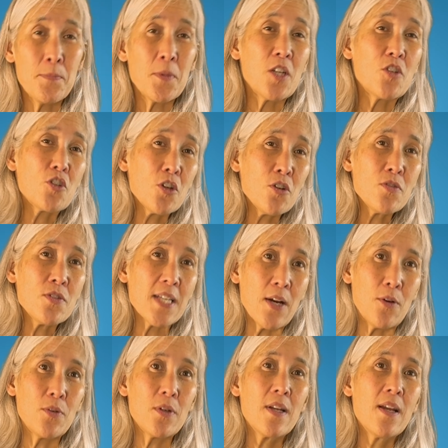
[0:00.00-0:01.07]
It turns
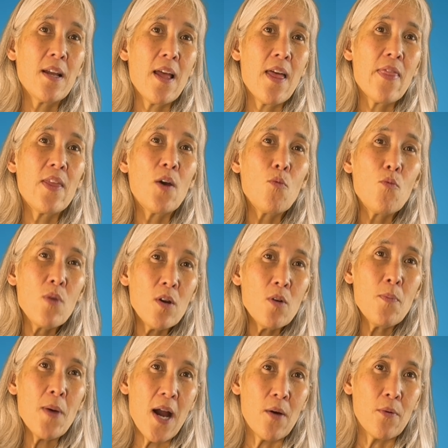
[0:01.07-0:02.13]
out that
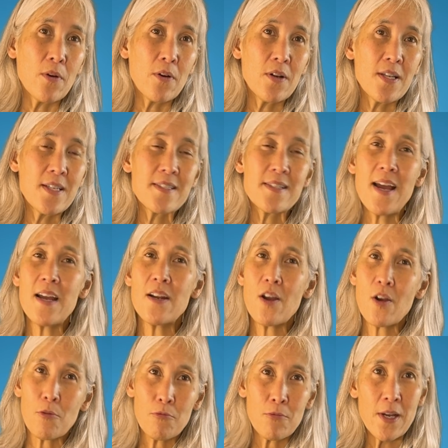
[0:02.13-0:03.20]
willpower is not
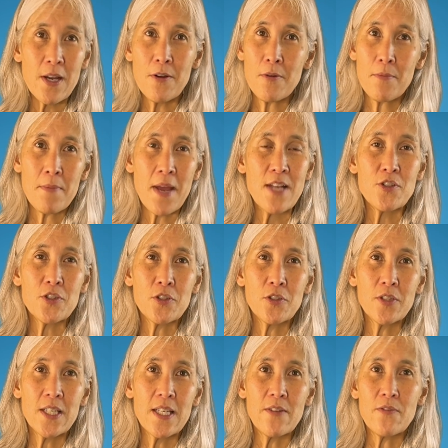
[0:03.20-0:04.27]
a rare magical
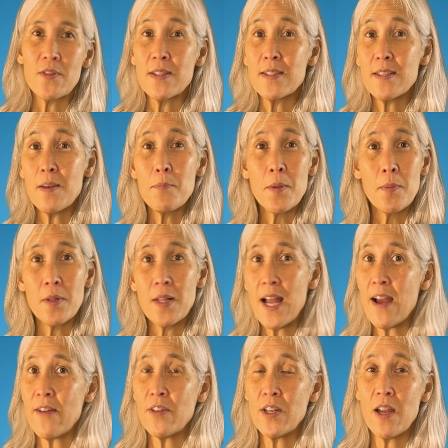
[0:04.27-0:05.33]
gift that some people
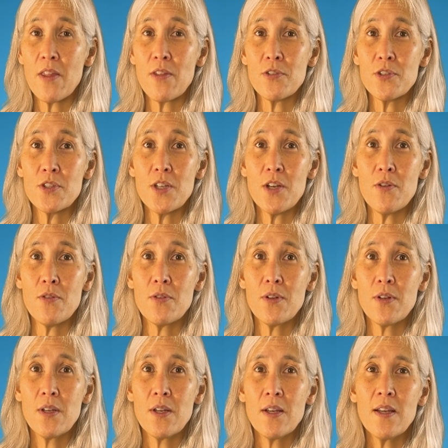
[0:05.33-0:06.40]
have and others don't.
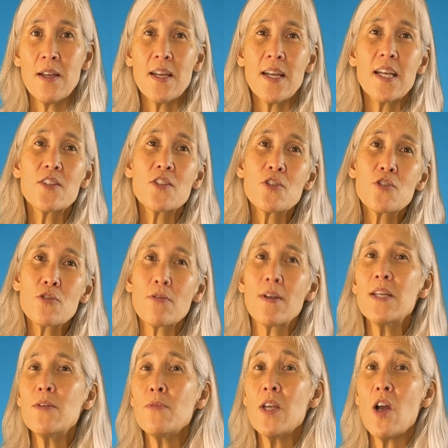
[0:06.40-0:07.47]
It's a
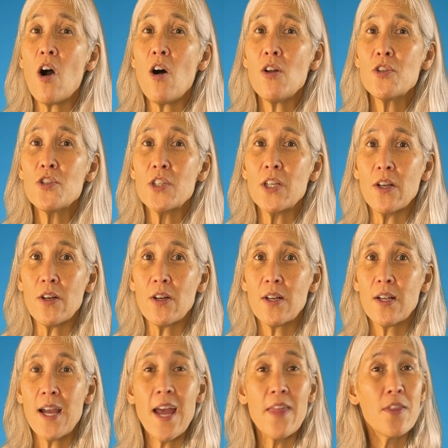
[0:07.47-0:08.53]
trait we all share
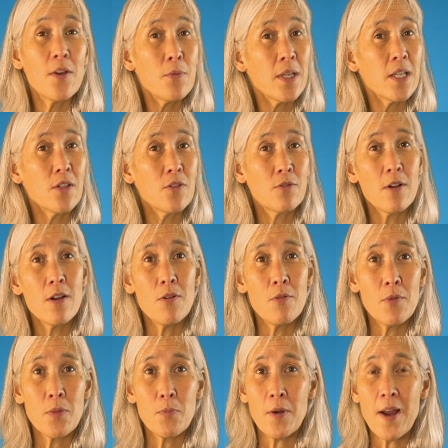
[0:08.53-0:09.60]
and that we can grow
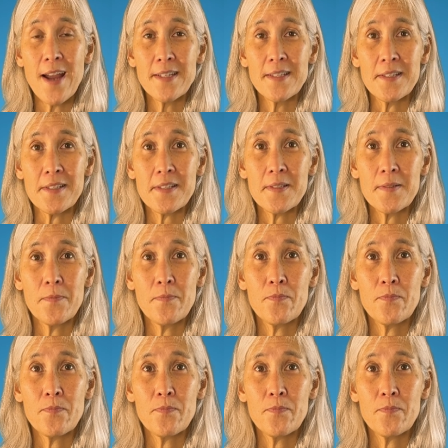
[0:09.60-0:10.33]
with practice.